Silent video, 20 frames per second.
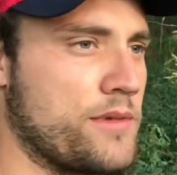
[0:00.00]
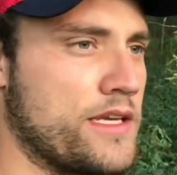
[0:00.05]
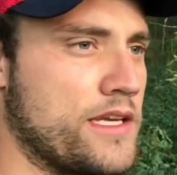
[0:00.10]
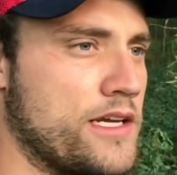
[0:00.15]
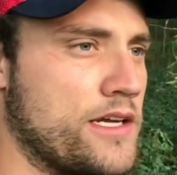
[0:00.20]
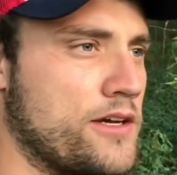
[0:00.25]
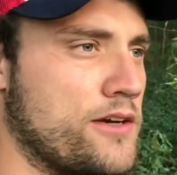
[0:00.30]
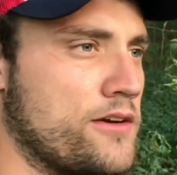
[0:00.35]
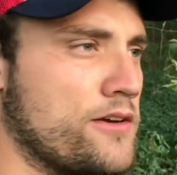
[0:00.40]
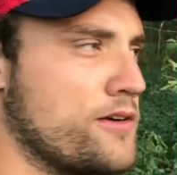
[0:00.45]
in
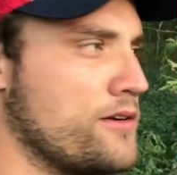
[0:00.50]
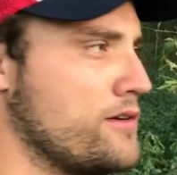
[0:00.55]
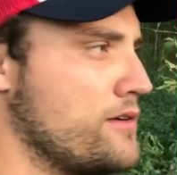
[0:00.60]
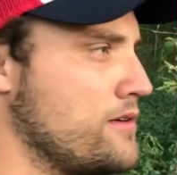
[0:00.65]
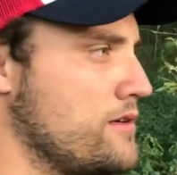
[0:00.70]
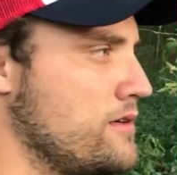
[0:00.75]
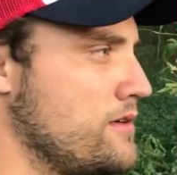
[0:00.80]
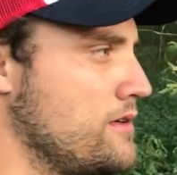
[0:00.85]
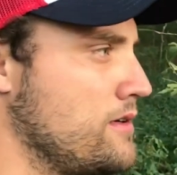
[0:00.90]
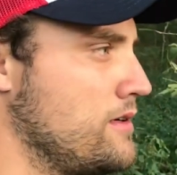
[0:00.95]
here,
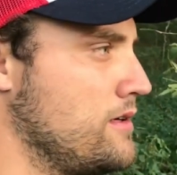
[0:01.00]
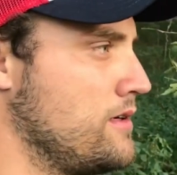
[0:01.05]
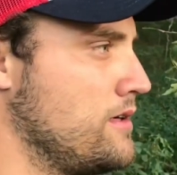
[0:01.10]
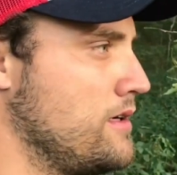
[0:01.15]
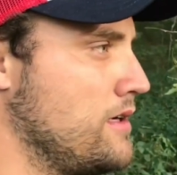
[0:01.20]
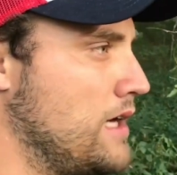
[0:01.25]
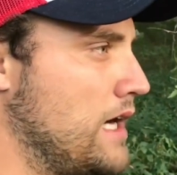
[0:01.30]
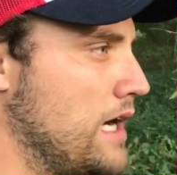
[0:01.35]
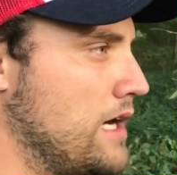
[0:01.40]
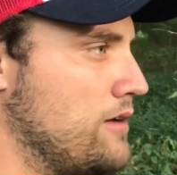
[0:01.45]

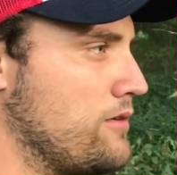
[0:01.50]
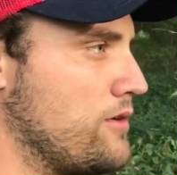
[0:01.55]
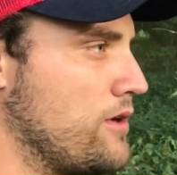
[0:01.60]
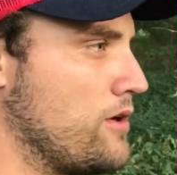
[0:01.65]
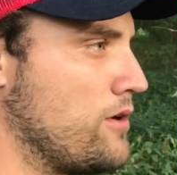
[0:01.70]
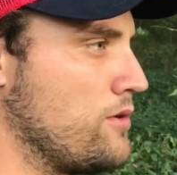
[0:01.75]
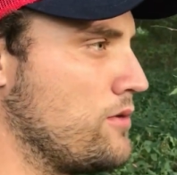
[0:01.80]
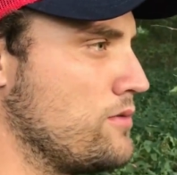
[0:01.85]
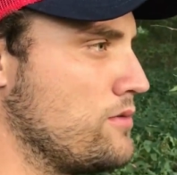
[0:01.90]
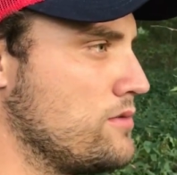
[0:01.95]
I don't
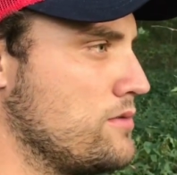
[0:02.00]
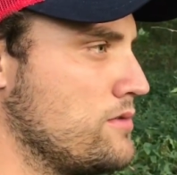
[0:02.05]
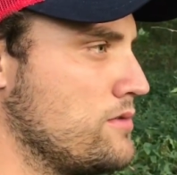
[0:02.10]
know,